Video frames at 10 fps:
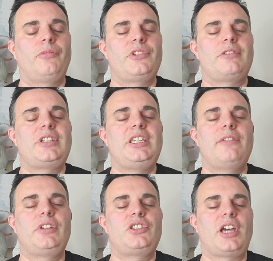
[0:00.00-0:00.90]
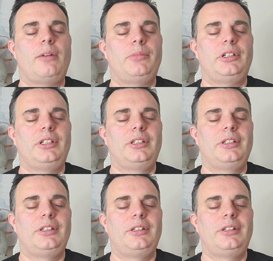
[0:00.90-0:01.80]
So to give example,
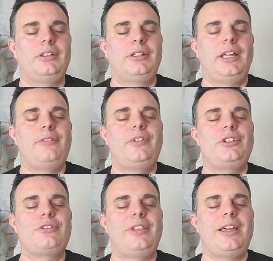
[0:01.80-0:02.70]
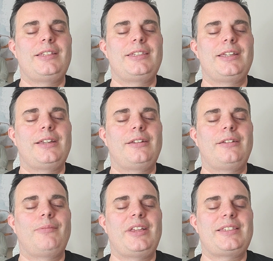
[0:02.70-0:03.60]
I'm visualizing
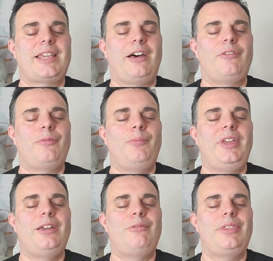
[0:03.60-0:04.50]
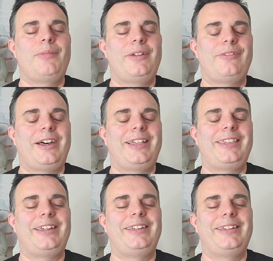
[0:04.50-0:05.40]
myself being with my
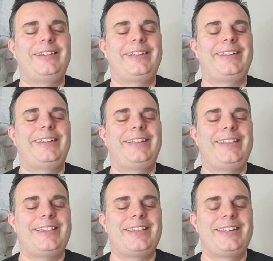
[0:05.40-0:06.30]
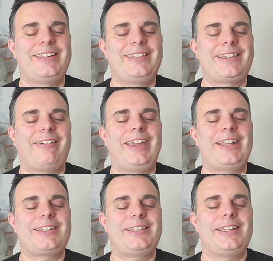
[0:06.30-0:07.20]
father. Sorry,
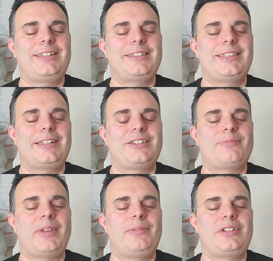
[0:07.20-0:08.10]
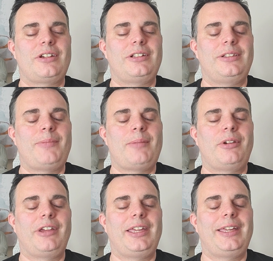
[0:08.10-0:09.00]
actually, that just made me chuckle, a
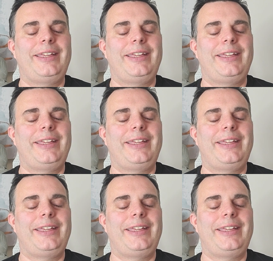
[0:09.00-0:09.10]
memory.